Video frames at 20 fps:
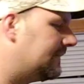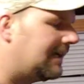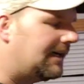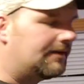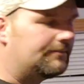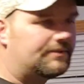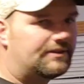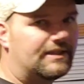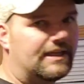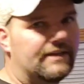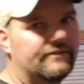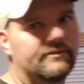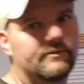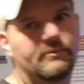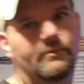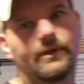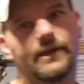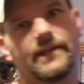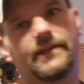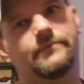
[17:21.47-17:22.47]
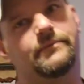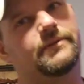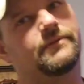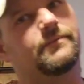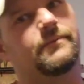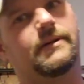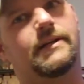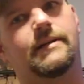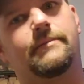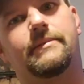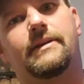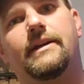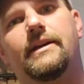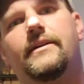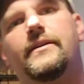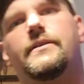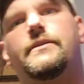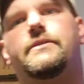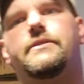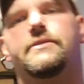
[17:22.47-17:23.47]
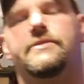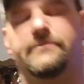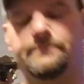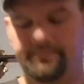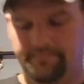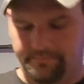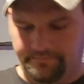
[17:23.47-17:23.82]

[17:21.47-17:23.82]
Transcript: I'm saving weight with what I'm carrying, y'all.